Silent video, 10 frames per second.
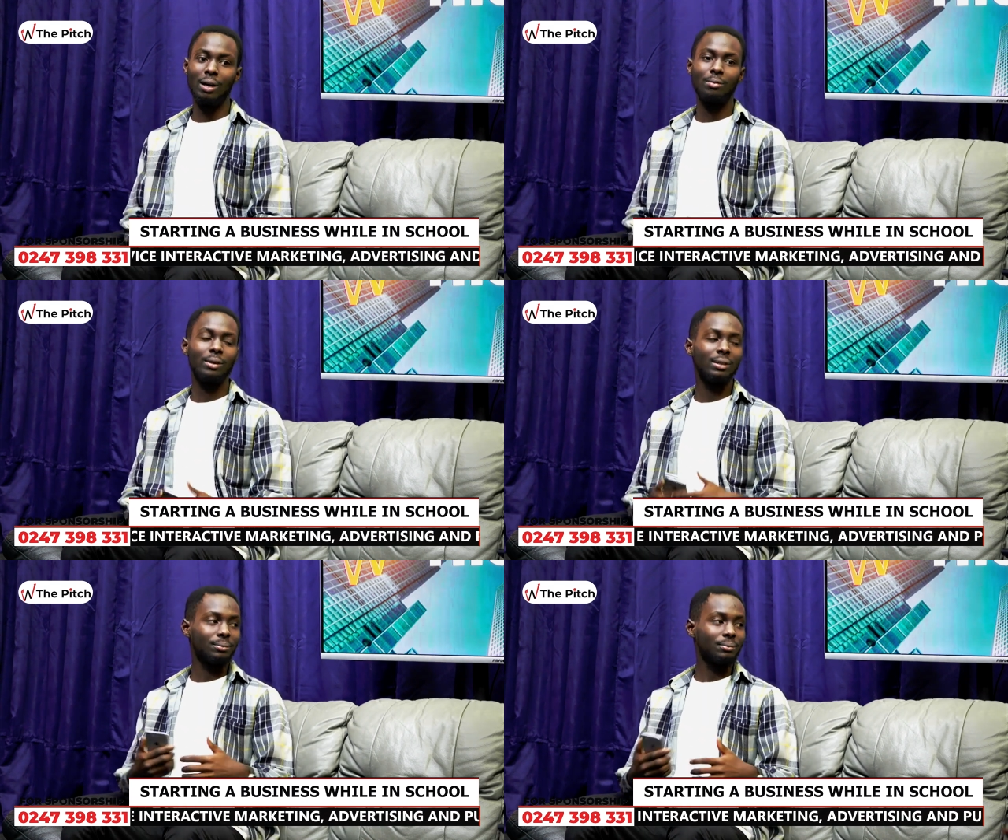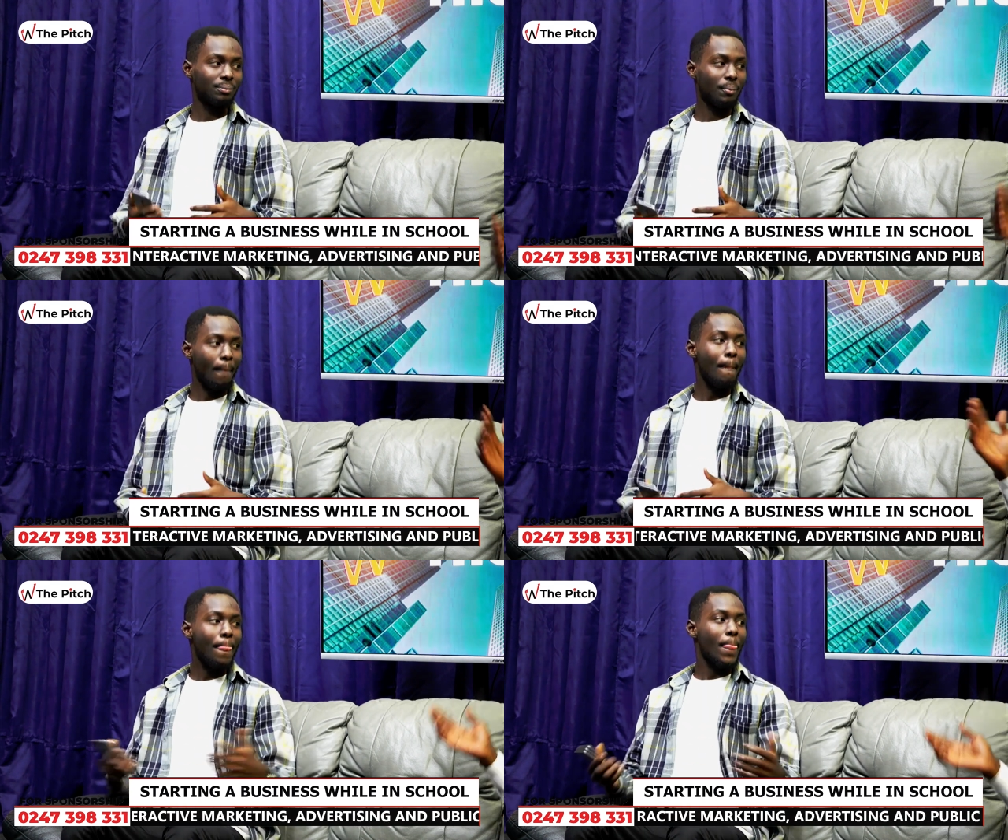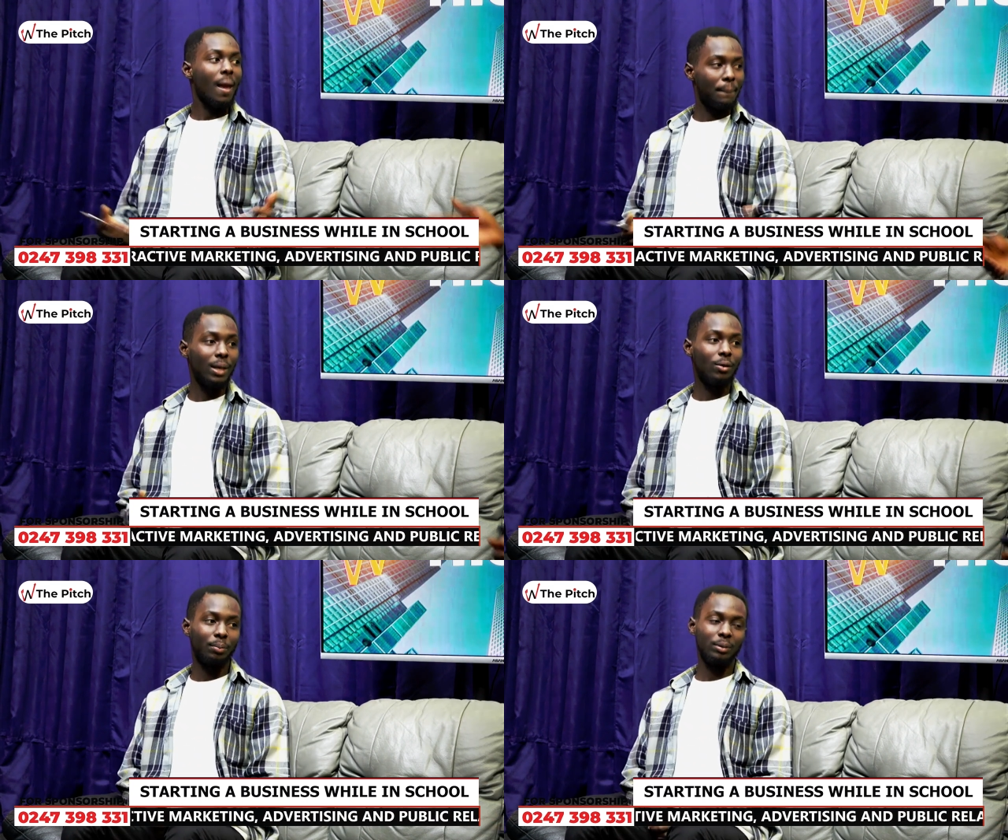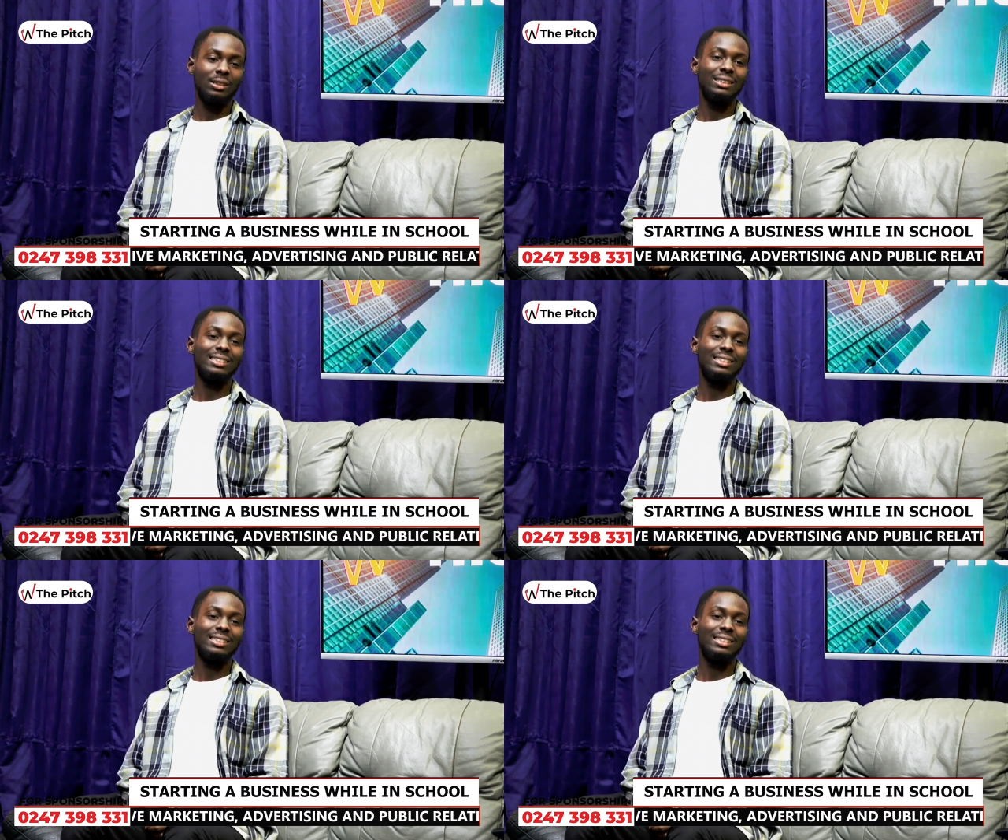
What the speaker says: this is a big opportunity to explore. Opportunity.